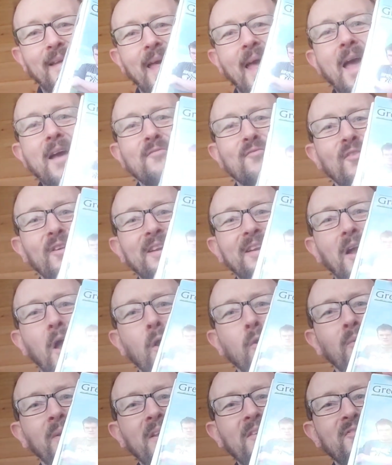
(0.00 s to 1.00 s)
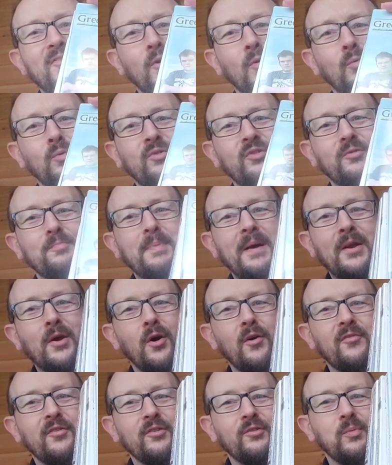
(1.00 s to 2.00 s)
every Only Fools
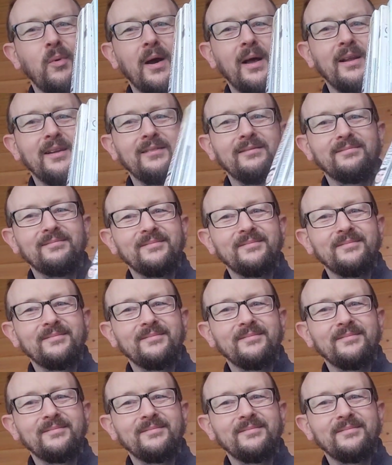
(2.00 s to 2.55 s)
spin-off as well.